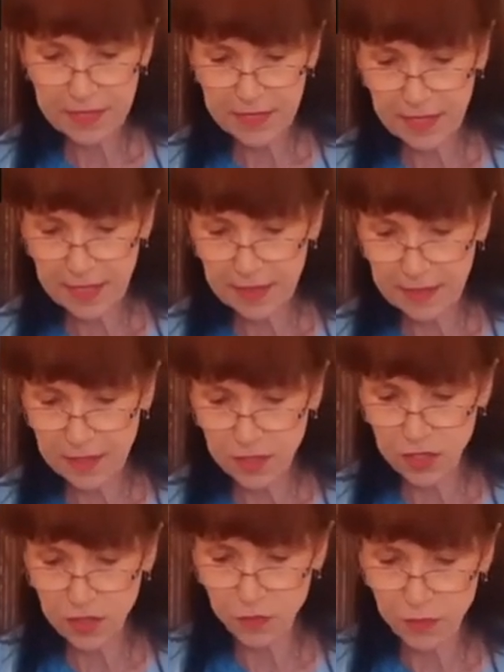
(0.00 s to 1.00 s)
tight in
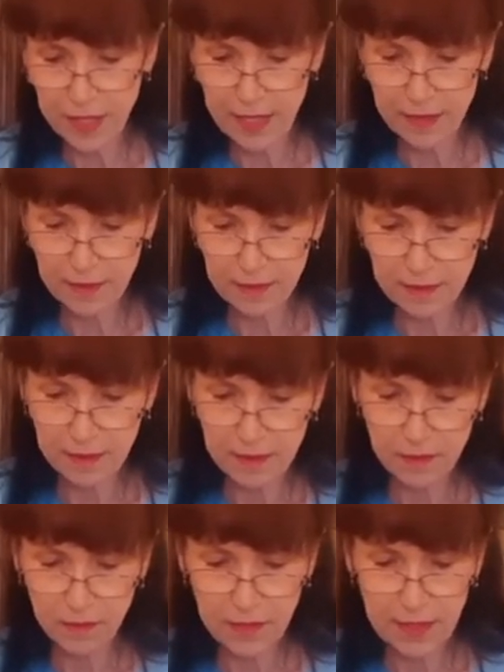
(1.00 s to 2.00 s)
saran,
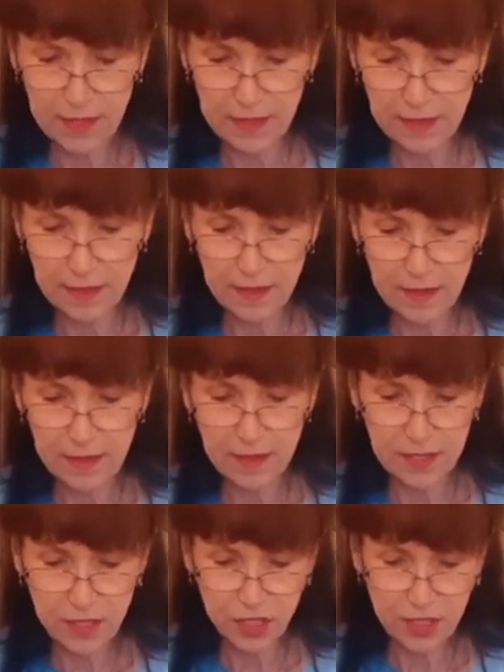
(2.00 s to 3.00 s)
okay,
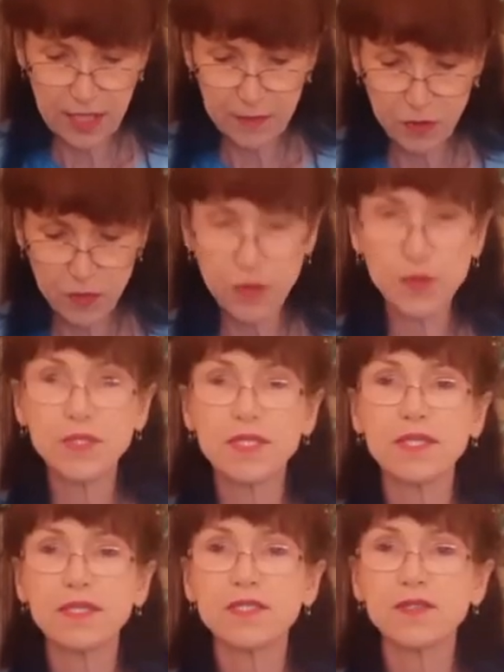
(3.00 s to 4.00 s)
each time you use it.
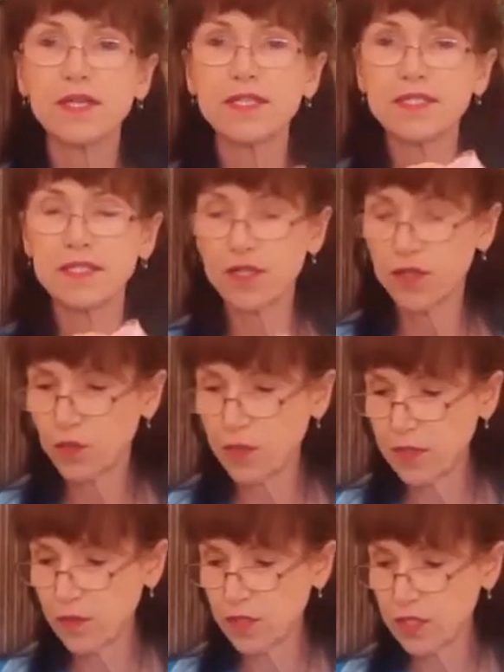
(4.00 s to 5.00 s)
So that's another way
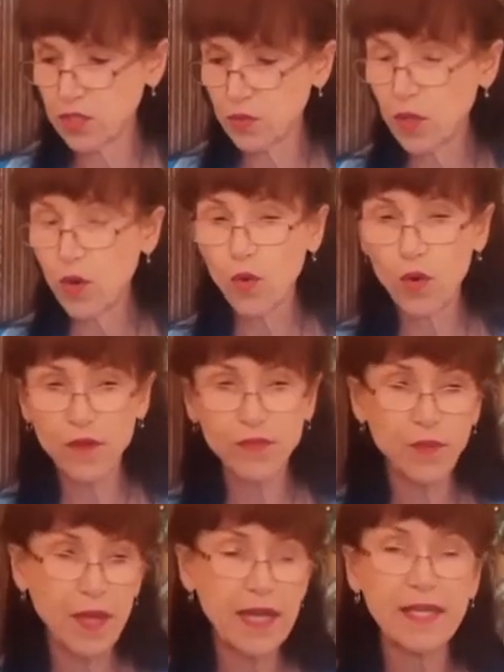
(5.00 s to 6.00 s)
you can do it. Or if you
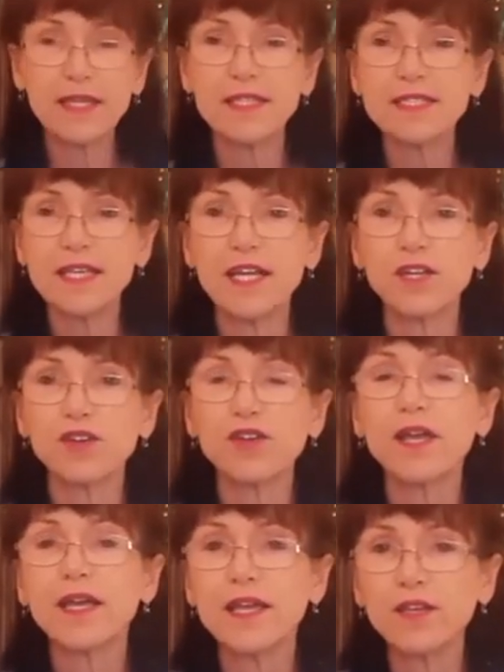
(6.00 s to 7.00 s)
had a
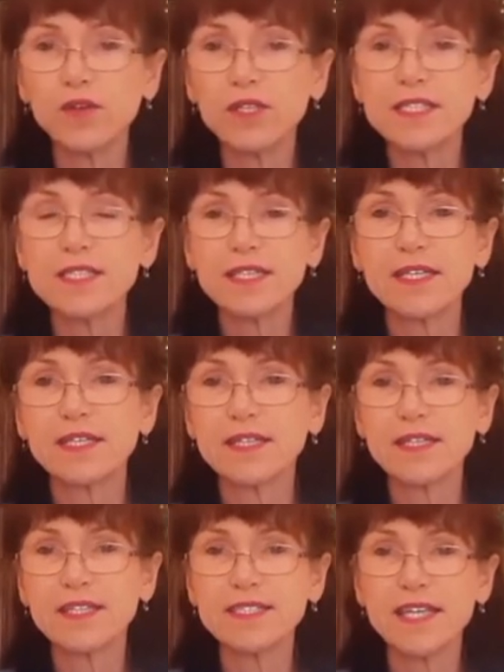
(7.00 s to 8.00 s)
container, you could stick it in a
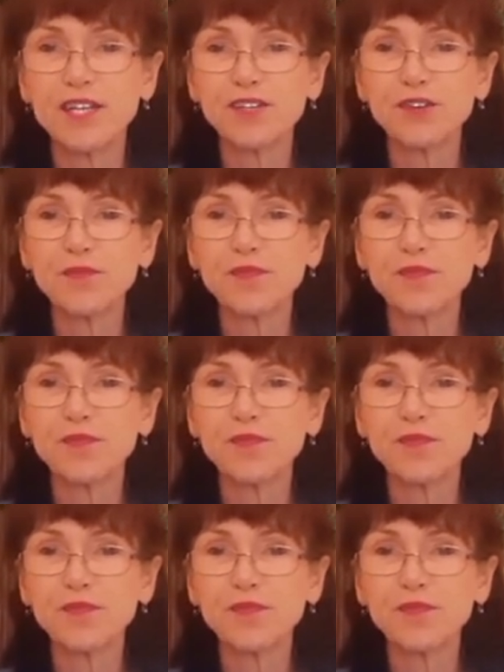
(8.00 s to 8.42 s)
container.